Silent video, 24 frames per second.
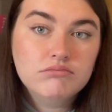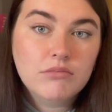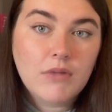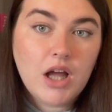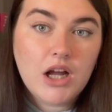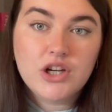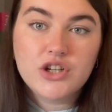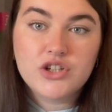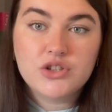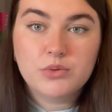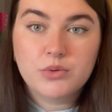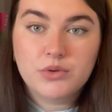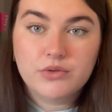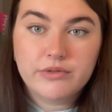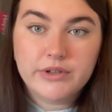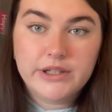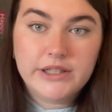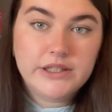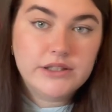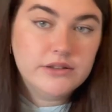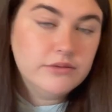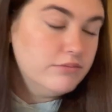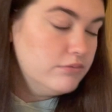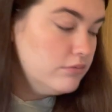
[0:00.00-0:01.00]
I just want to
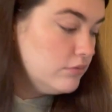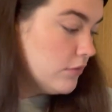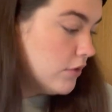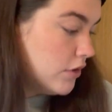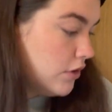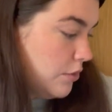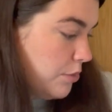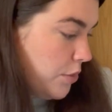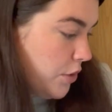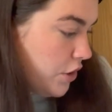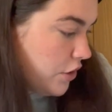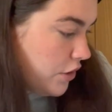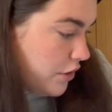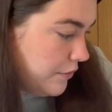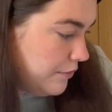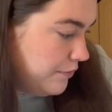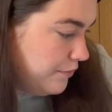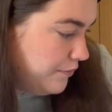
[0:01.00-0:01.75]
read the book.